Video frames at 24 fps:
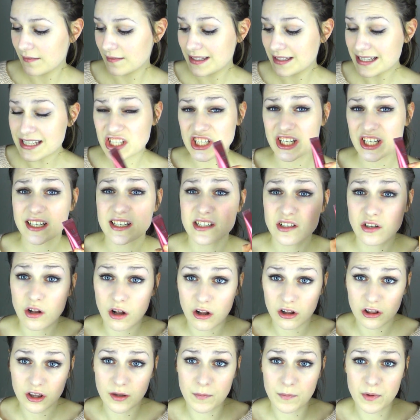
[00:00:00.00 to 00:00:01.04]
this shade is
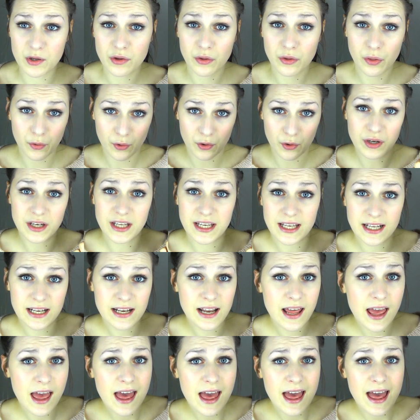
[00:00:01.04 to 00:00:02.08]
called number
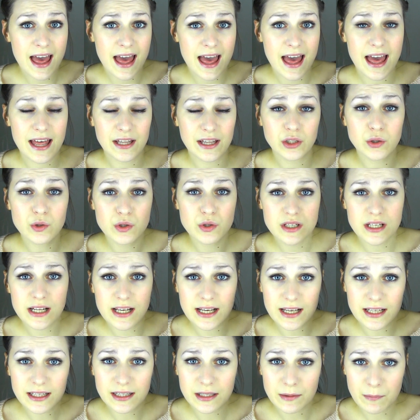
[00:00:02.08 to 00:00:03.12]
13, and
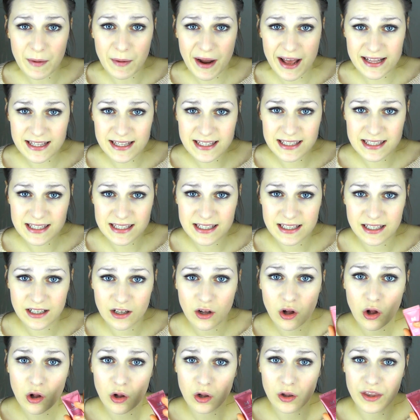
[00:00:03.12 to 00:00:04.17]
usually the brands
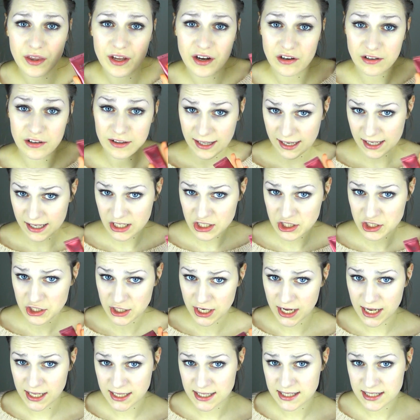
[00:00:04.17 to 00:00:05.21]
call their lightest
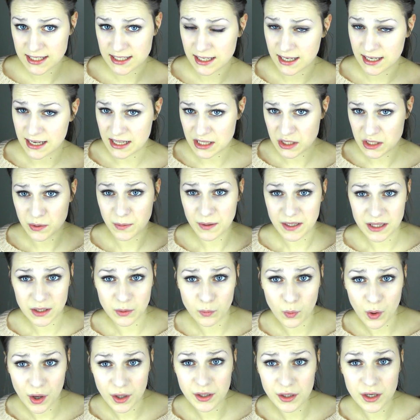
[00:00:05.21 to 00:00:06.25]
shades
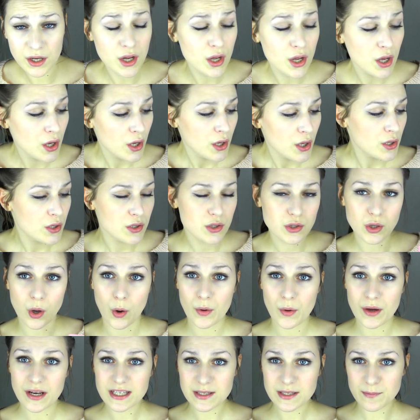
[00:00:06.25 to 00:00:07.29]
21.
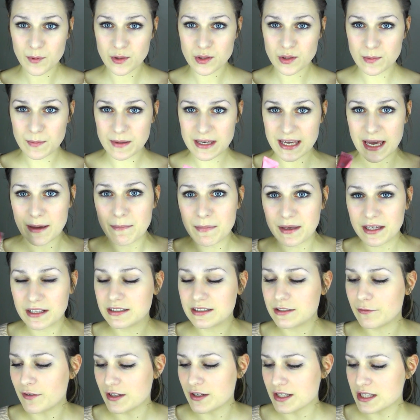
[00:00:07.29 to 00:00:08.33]
So it is supposed to be a big
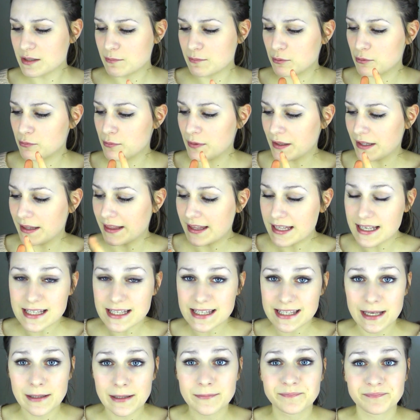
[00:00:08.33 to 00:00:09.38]
difference between
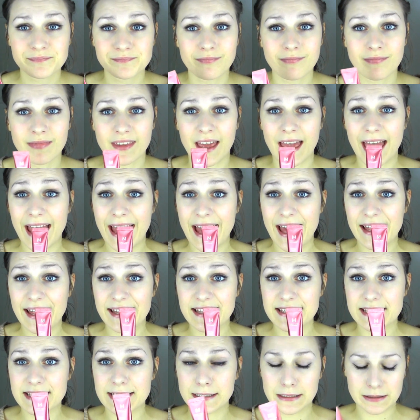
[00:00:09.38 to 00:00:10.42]
this
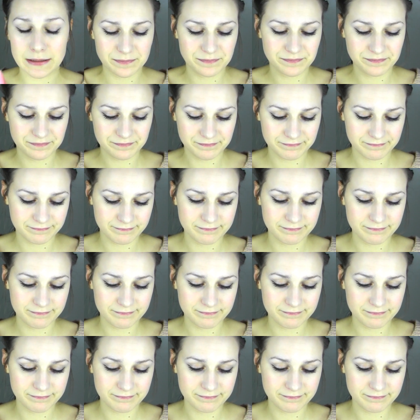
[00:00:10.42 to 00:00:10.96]
and